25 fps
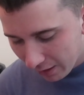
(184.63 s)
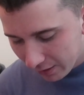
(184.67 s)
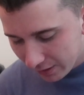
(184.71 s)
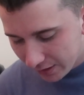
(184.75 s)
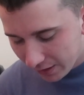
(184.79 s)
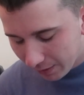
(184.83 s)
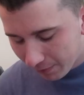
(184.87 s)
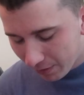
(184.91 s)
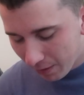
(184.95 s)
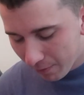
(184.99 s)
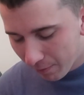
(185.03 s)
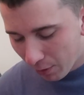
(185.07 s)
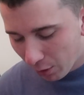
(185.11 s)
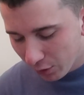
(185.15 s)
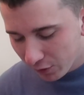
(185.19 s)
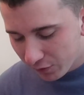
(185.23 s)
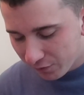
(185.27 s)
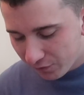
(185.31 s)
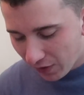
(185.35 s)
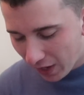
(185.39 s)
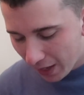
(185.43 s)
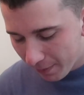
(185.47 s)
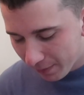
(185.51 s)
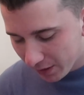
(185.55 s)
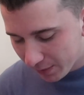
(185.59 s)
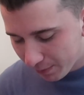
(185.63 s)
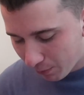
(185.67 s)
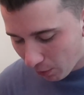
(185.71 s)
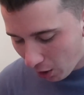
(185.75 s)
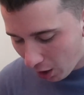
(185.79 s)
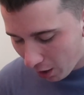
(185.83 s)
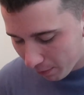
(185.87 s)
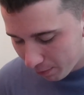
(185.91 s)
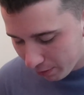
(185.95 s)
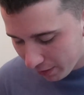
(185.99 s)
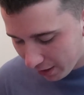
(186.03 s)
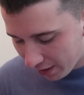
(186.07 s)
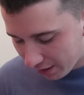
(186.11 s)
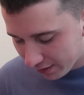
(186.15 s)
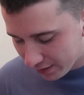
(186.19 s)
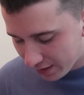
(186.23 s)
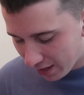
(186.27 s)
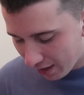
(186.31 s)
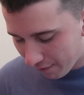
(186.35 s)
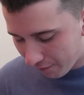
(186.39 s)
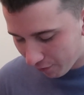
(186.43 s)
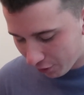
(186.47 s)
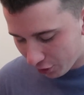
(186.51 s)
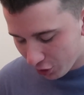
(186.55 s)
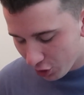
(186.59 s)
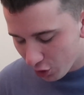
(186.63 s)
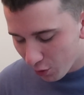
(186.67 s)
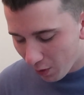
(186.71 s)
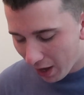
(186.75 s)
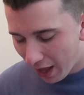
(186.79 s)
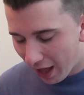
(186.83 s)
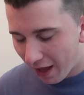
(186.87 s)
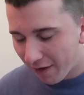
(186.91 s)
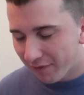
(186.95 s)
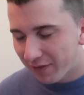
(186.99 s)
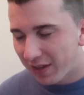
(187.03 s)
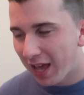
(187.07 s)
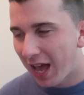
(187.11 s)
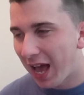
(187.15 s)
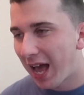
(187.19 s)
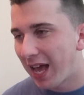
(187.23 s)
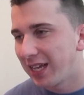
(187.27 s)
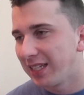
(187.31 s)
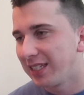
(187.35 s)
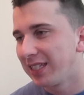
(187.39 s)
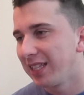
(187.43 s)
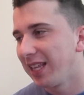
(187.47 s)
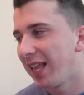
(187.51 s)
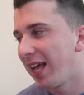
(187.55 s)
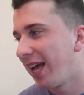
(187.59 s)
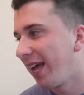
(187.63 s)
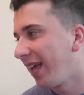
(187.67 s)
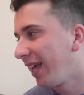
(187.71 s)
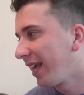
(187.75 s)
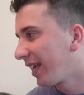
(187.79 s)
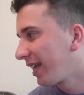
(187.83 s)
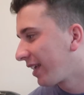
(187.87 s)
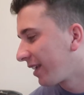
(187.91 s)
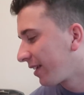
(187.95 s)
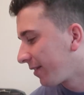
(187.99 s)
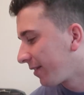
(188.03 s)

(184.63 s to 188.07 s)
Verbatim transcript: some of the most famous ball players ever. You have guys like...